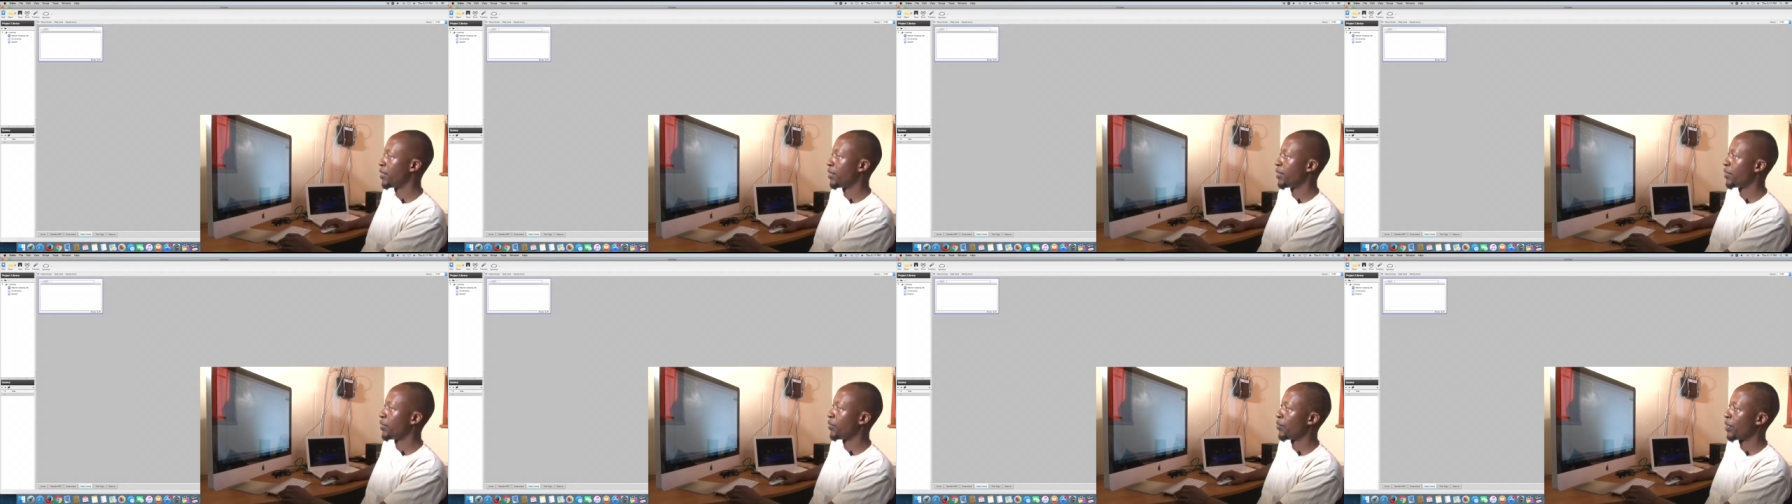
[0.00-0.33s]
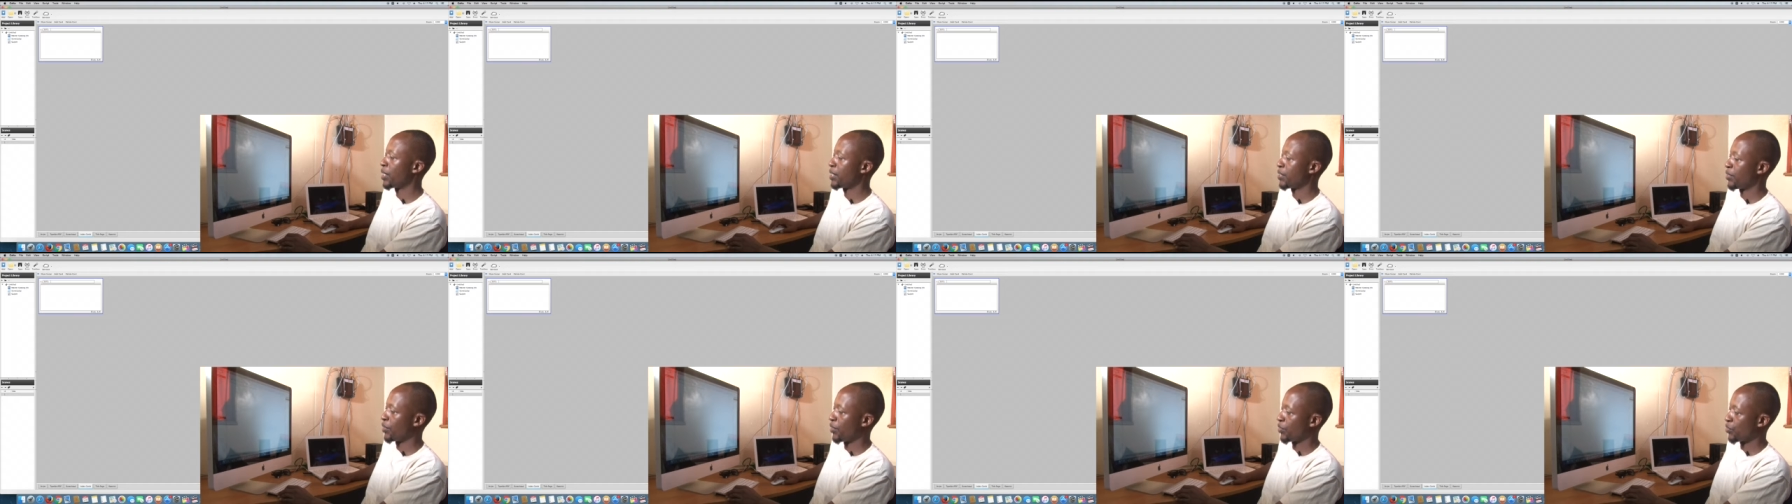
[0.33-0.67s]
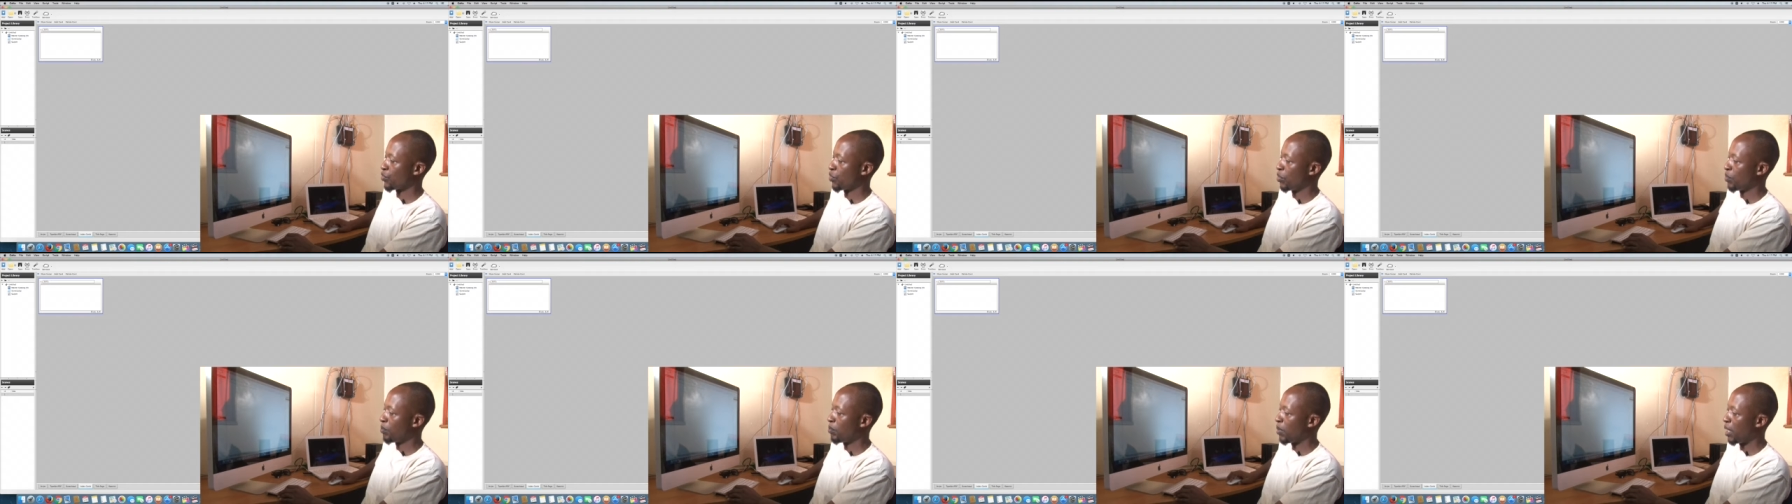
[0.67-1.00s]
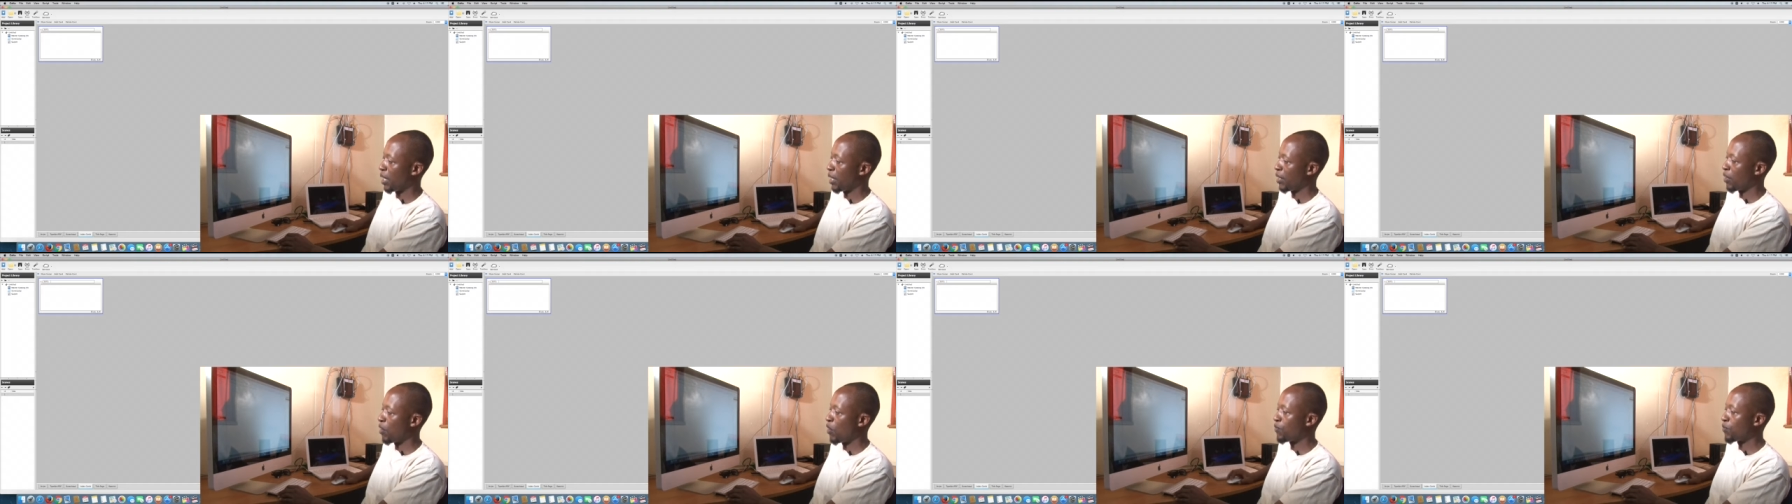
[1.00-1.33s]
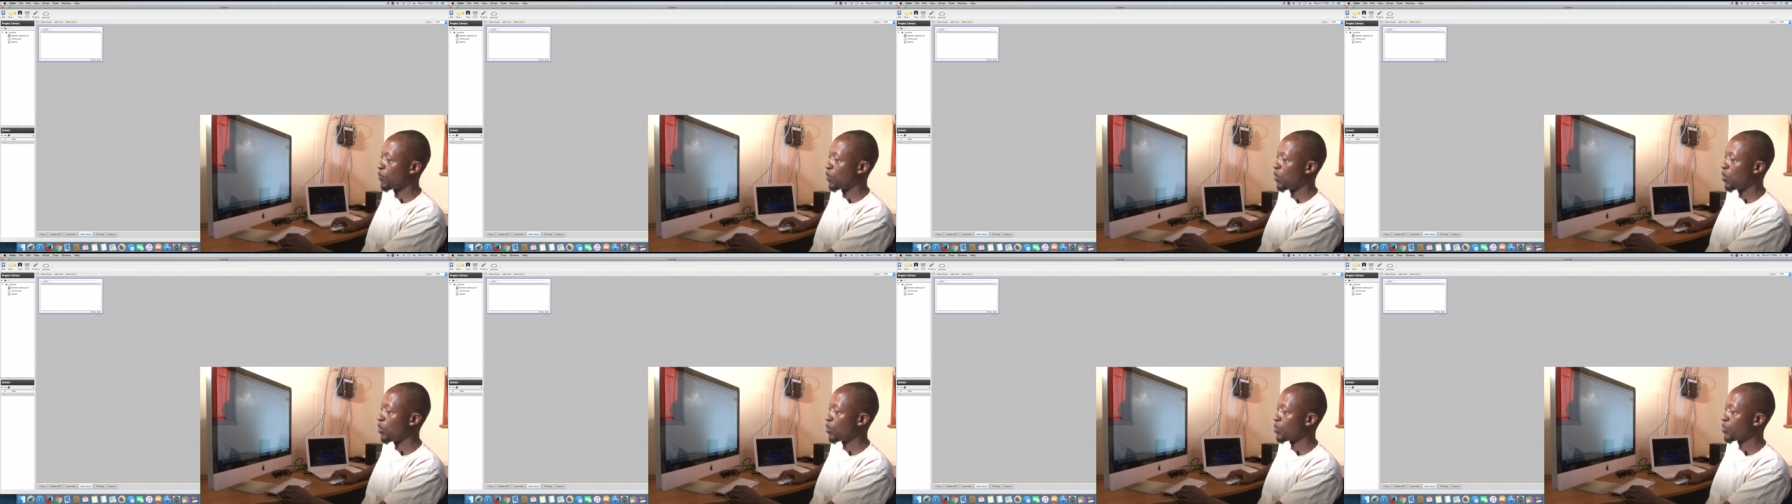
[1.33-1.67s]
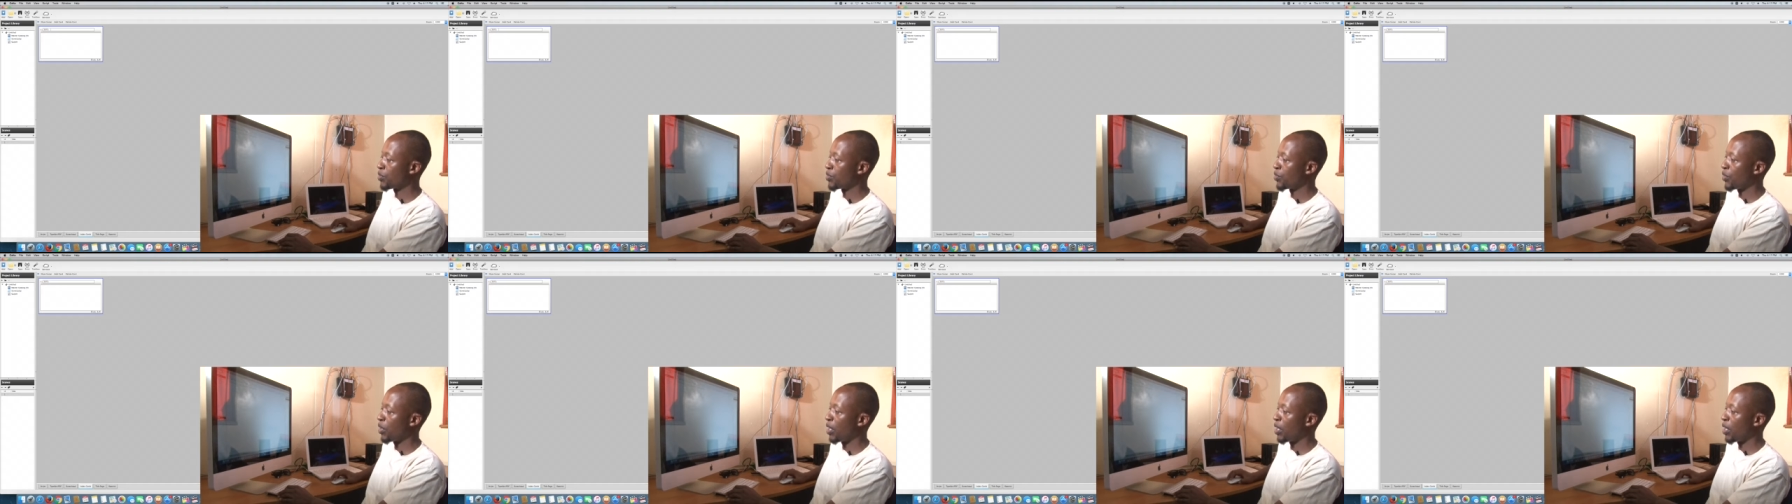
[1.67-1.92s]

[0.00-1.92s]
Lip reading: you're writing your screenplay, of course,